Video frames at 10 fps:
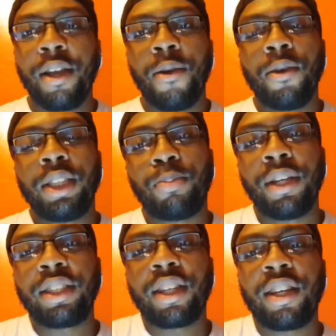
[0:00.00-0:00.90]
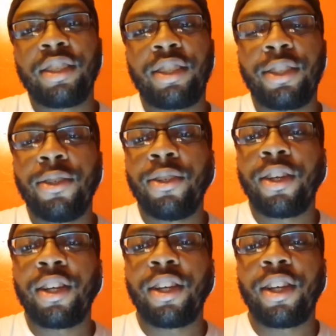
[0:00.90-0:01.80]
which brings us to
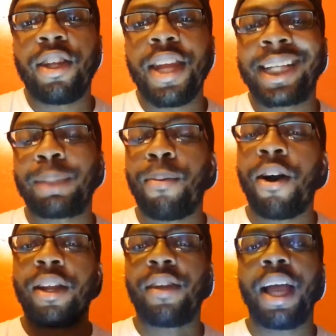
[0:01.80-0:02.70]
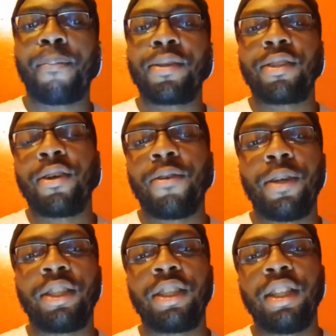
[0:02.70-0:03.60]
the next part of the episode,
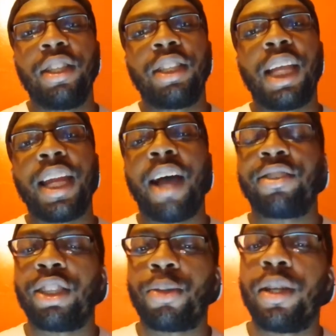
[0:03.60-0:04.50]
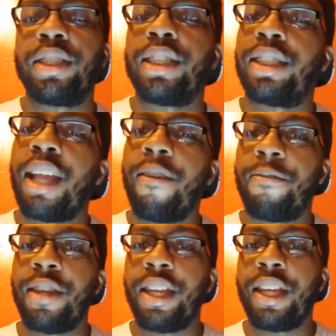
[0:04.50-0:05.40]
which they announced a twist to
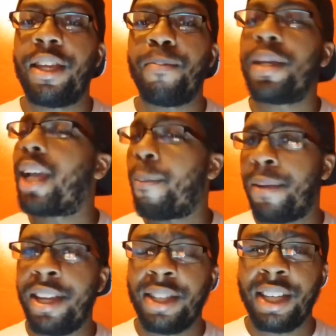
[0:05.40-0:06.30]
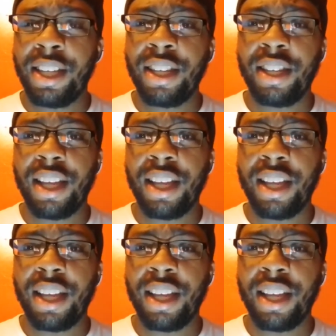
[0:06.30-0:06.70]
safety VIP thing.